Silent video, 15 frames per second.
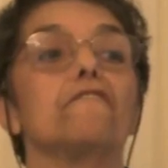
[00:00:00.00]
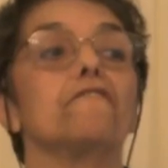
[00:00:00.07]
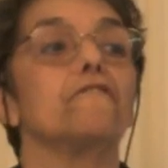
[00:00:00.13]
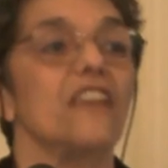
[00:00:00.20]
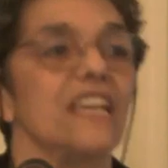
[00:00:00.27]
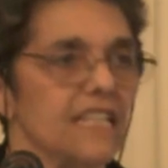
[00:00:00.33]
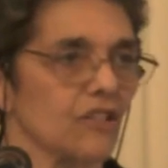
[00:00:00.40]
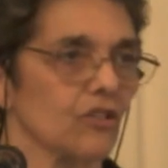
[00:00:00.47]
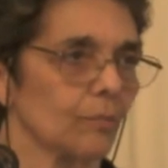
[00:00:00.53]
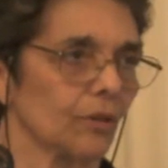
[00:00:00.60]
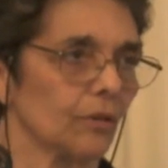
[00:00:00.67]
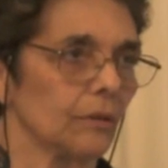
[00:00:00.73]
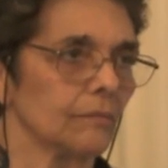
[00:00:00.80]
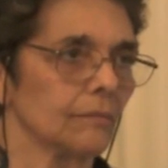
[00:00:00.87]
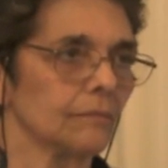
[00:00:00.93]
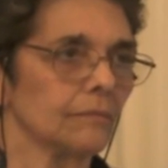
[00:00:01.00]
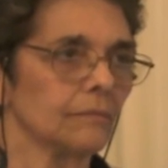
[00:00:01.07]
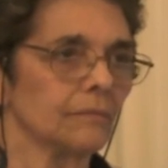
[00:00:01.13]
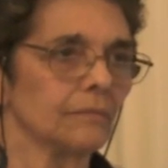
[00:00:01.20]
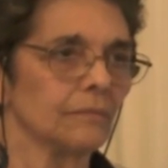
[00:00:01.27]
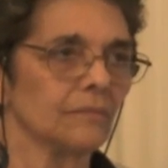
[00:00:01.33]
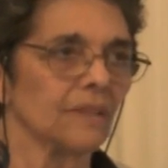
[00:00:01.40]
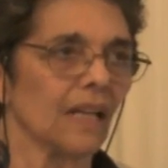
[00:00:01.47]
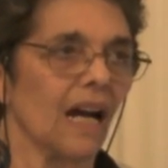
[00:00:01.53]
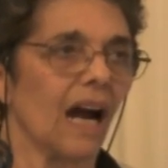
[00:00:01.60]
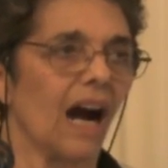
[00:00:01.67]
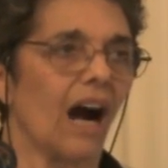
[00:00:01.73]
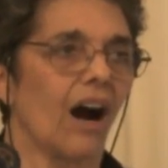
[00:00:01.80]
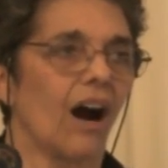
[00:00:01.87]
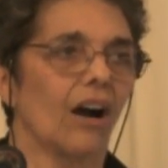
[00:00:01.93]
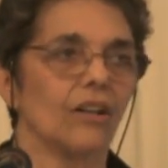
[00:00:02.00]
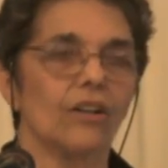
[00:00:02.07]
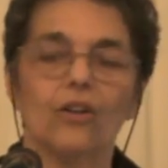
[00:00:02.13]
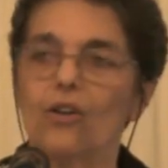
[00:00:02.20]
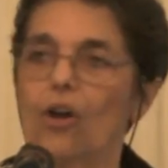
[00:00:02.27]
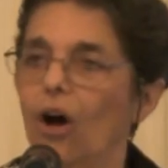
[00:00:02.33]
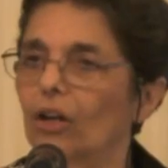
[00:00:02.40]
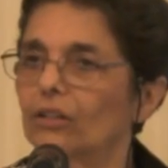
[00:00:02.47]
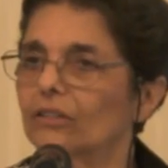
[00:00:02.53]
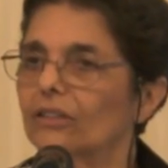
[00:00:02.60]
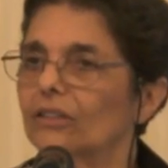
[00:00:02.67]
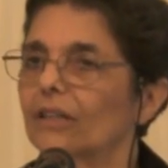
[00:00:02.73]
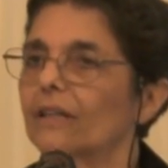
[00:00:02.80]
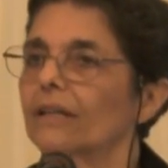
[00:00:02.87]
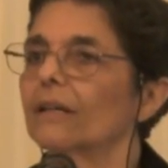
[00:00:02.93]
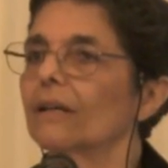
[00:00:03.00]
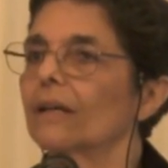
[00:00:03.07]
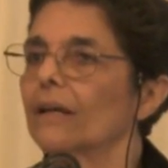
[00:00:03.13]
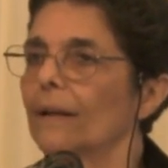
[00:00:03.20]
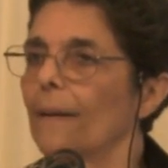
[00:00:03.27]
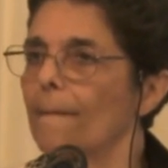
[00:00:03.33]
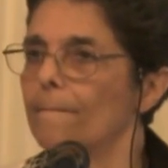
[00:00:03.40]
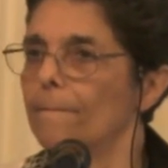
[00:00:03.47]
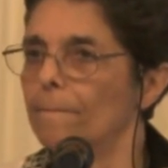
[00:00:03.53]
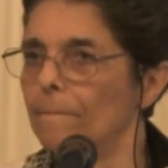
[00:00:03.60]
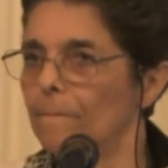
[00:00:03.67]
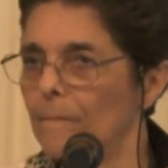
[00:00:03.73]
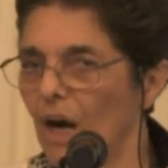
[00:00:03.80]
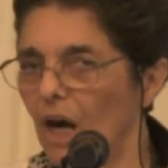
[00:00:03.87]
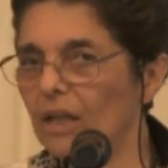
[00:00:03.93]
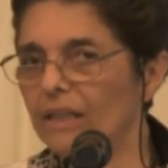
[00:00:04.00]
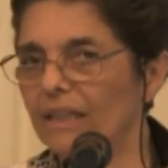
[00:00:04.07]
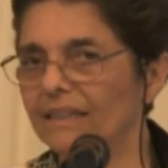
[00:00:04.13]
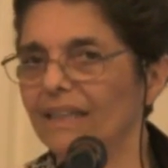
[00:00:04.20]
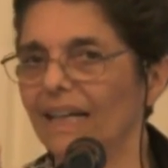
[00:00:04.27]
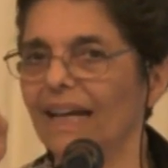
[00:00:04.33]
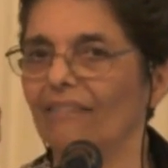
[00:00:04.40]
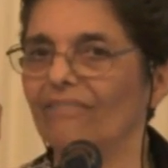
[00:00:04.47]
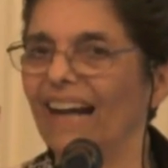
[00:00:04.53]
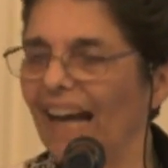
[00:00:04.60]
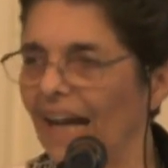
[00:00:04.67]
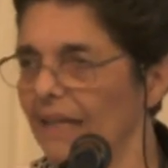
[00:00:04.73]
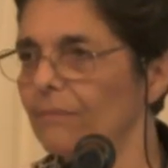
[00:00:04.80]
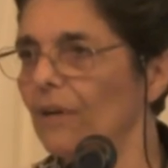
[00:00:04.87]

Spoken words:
feasible are not market, they have high